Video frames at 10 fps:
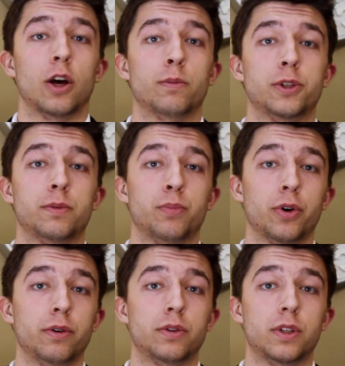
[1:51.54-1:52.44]
helps
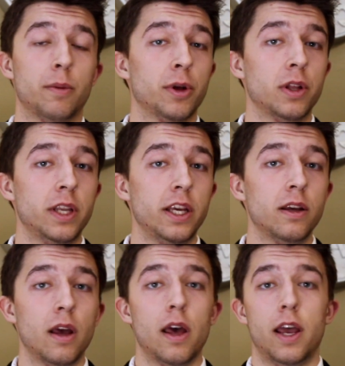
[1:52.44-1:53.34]
produce stability,
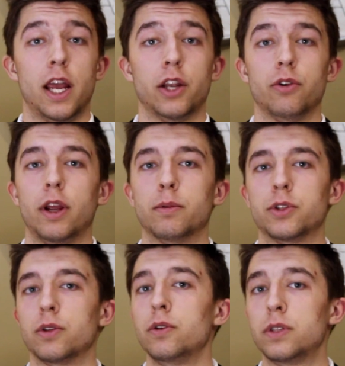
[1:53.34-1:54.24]
and you're able
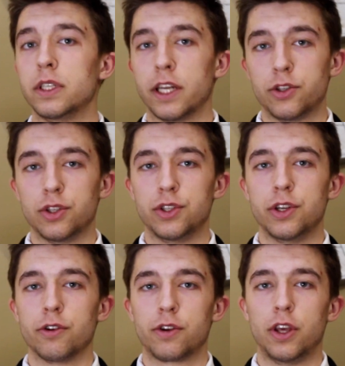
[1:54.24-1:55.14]
to loosen tensions
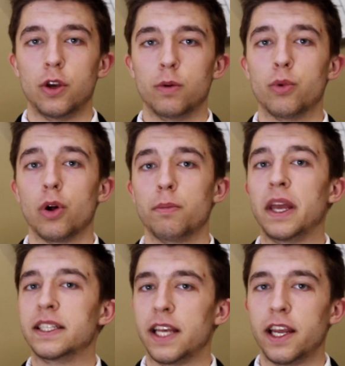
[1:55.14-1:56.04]
in your cube while
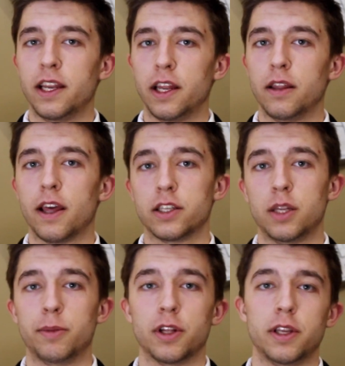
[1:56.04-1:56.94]
maintaining that
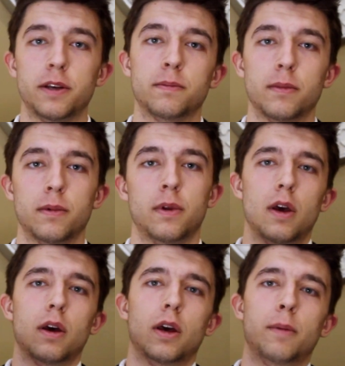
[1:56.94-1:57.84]
stability.
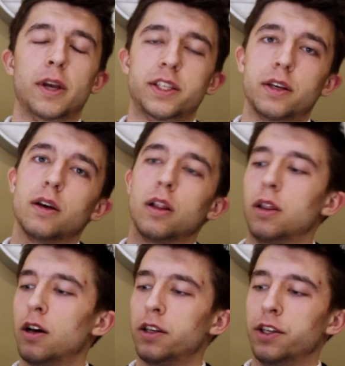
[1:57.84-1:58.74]
It makes it a
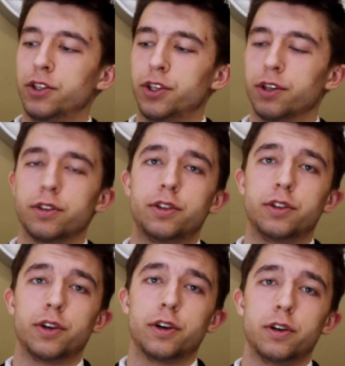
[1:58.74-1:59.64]
lot easier
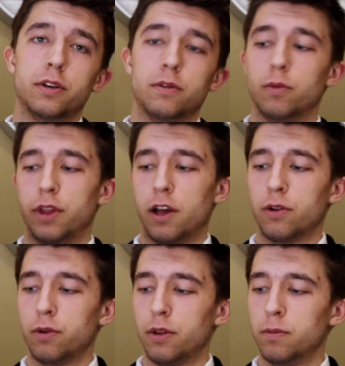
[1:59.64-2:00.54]
to turn with
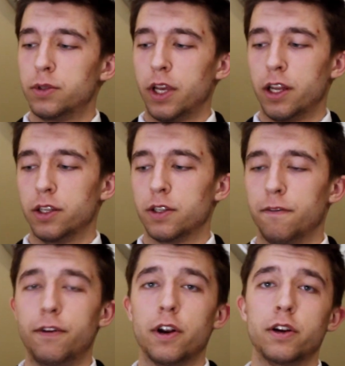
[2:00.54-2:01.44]
algorithms and is a
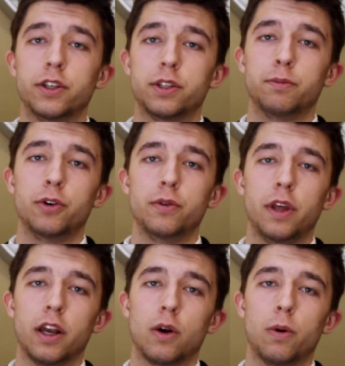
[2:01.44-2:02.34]
very smooth
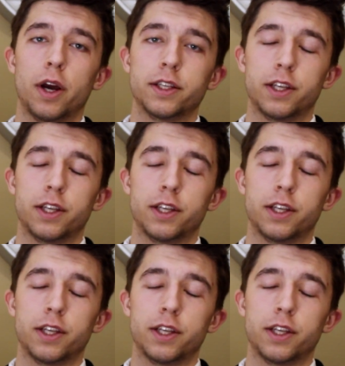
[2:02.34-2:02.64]
and quiet